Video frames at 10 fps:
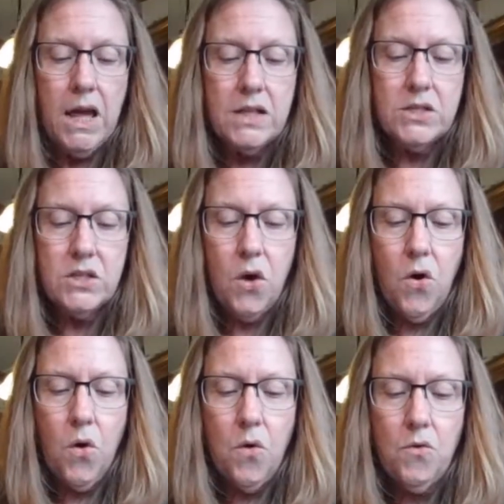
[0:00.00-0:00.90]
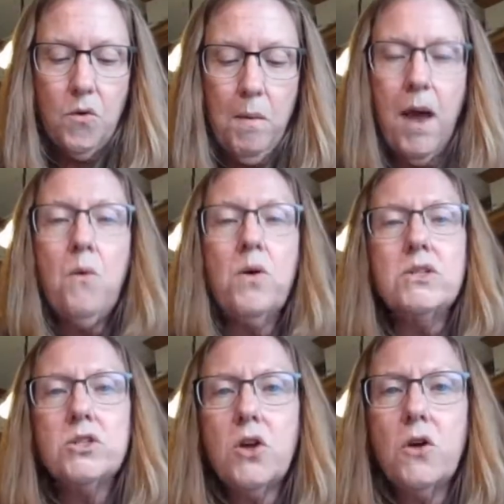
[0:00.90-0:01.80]
So we might want
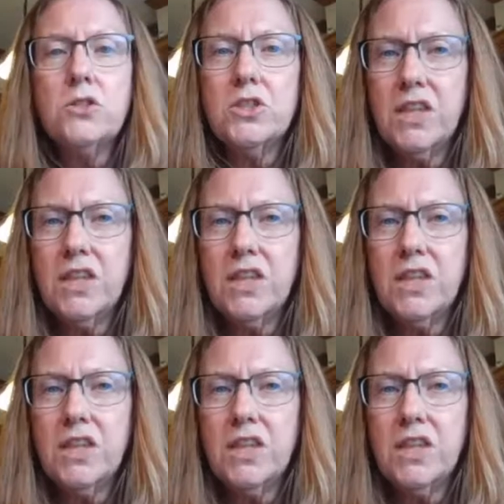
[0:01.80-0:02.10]
to start